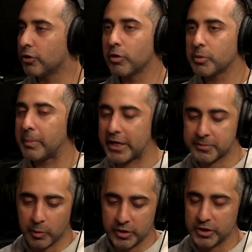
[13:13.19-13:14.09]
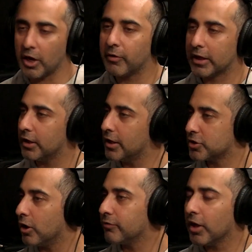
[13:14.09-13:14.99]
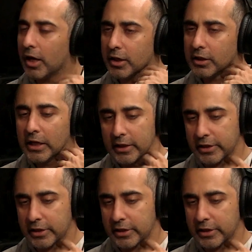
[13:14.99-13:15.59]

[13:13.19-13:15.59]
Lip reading: The crypto passport is not recognized offline.